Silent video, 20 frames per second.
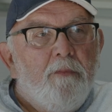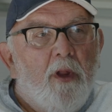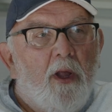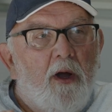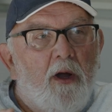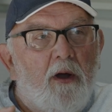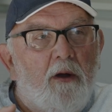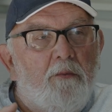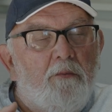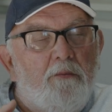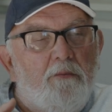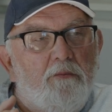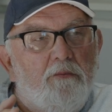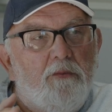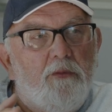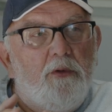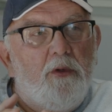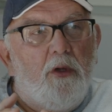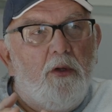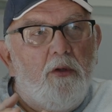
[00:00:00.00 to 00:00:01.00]

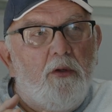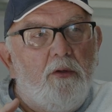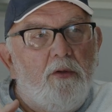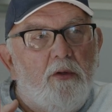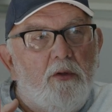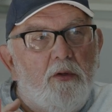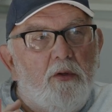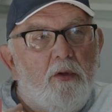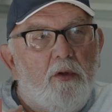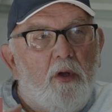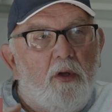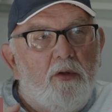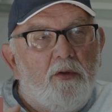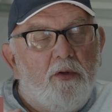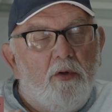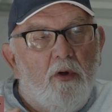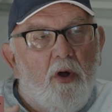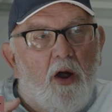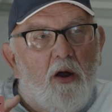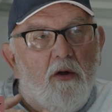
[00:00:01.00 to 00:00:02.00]

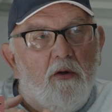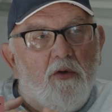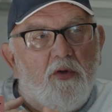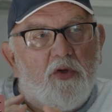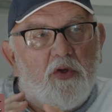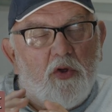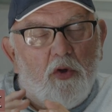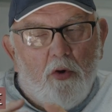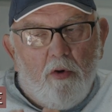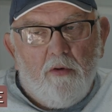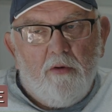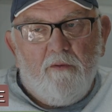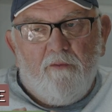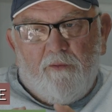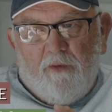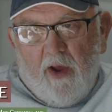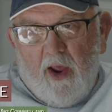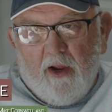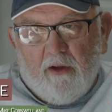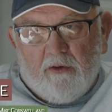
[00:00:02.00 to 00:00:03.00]
there are certain
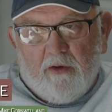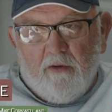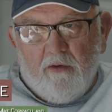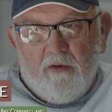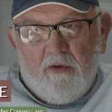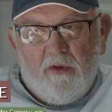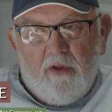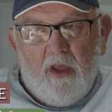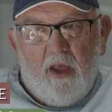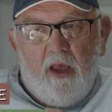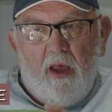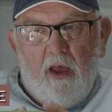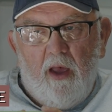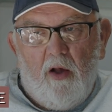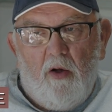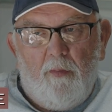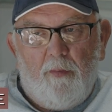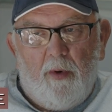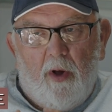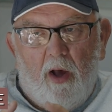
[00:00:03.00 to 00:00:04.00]
factors that
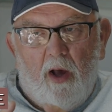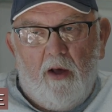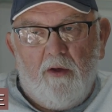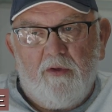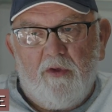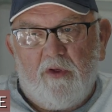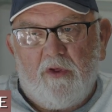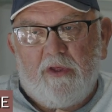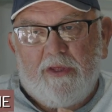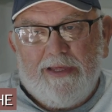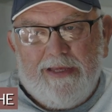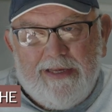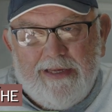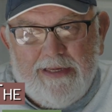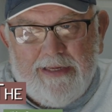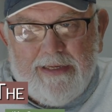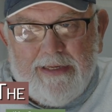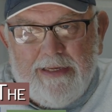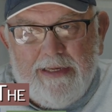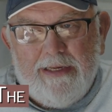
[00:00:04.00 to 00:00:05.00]
help us
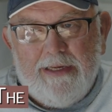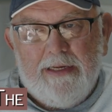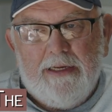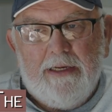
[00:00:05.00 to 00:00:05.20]
see